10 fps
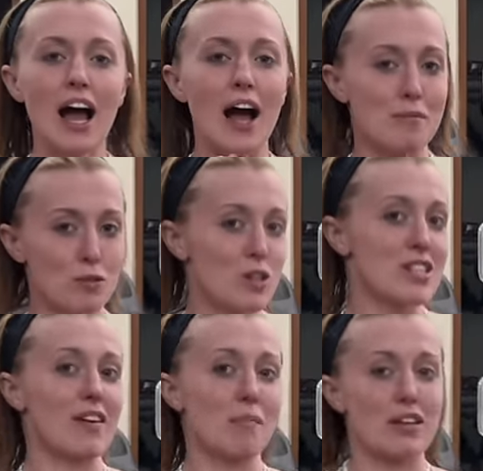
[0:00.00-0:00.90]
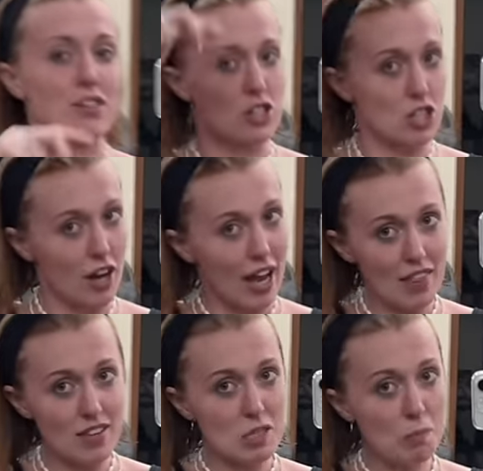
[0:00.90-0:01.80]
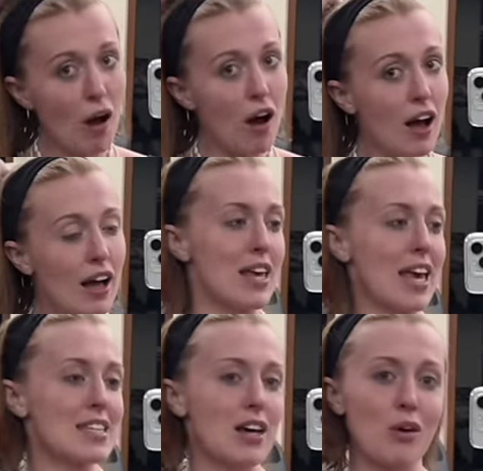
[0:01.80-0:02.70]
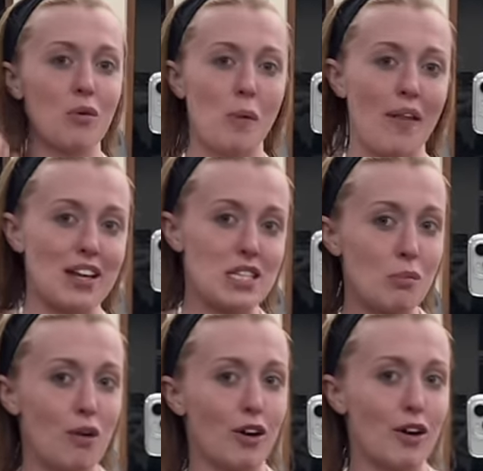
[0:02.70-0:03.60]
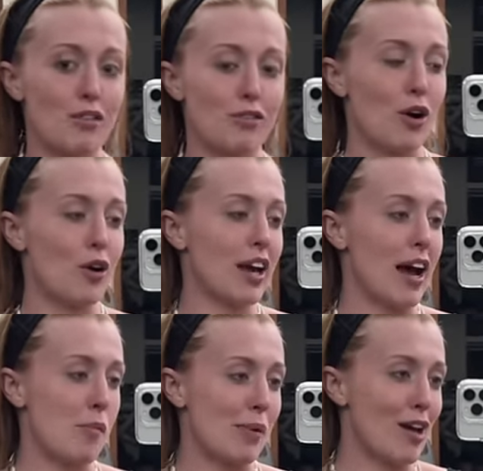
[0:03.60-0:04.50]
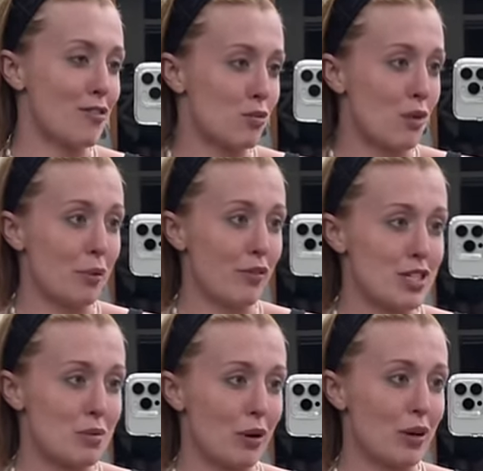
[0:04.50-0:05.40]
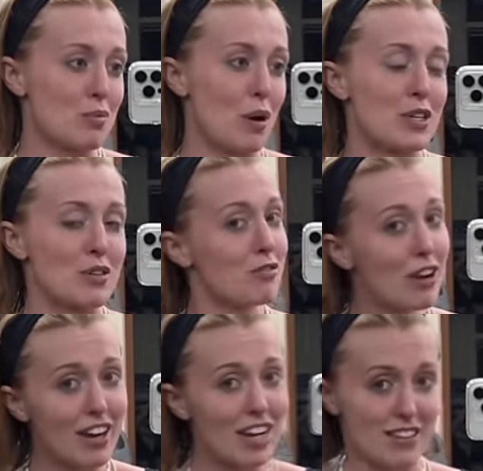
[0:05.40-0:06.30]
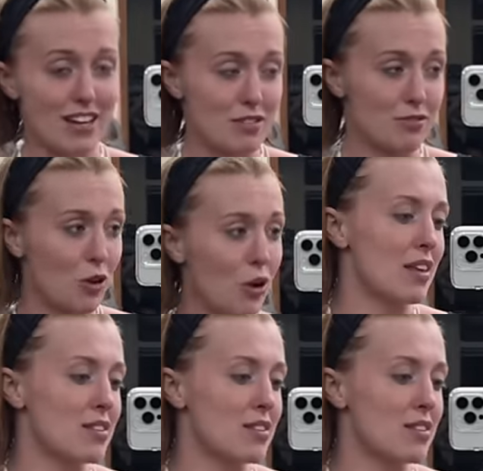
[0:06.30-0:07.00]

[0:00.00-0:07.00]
Um, George is having a massage tonight at the spa. He can tell you all about that tomorrow in the vlog. Um, and I've got one booked for tomorrow as well, which I'm very excited for.